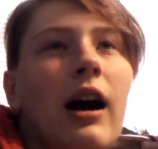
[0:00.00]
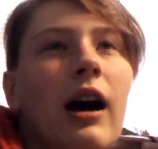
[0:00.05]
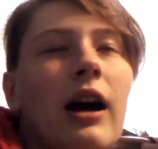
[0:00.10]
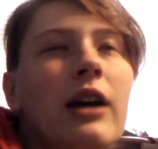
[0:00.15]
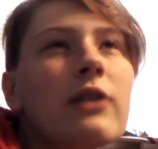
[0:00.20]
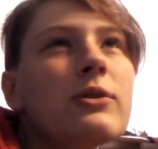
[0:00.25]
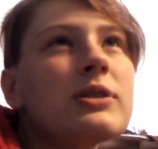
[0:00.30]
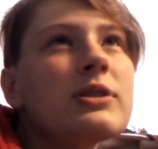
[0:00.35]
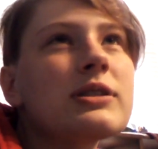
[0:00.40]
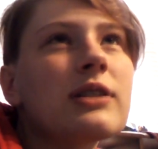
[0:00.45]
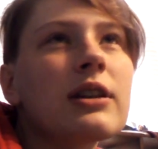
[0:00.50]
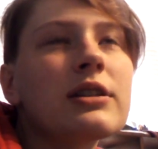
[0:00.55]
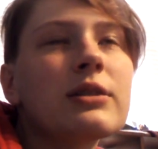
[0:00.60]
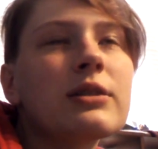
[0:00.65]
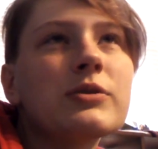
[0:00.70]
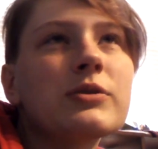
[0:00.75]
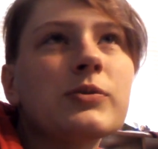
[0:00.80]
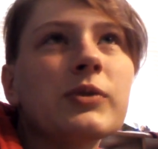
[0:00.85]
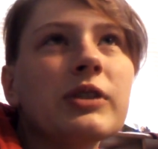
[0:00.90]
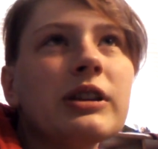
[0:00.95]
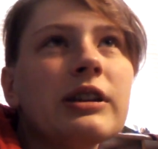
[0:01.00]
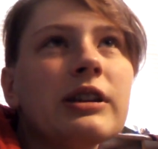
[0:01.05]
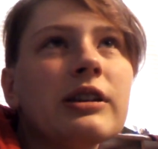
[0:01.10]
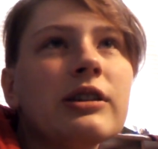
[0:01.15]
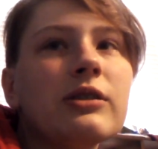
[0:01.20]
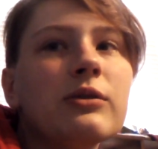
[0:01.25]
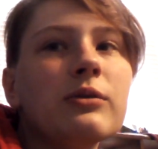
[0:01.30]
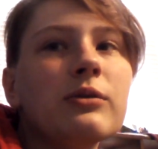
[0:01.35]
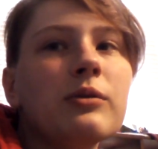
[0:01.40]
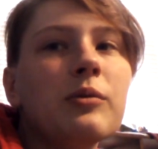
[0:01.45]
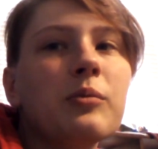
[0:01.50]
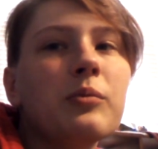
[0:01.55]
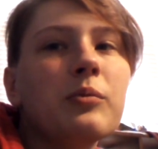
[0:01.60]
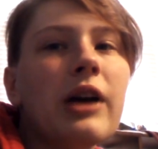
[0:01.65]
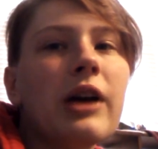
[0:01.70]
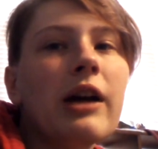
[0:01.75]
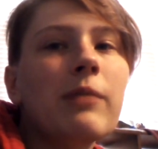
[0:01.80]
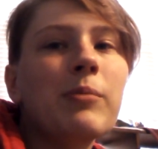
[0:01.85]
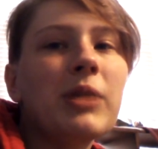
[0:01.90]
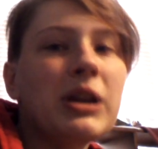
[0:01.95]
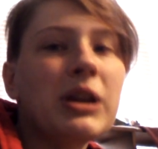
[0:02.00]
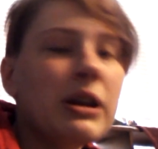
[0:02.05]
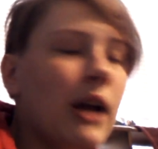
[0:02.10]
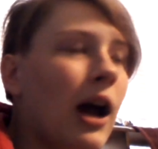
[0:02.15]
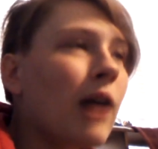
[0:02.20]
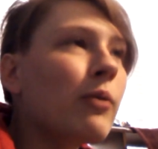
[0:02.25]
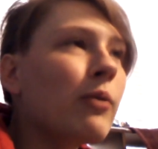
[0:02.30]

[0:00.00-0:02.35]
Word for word: And I always thought that was really cute,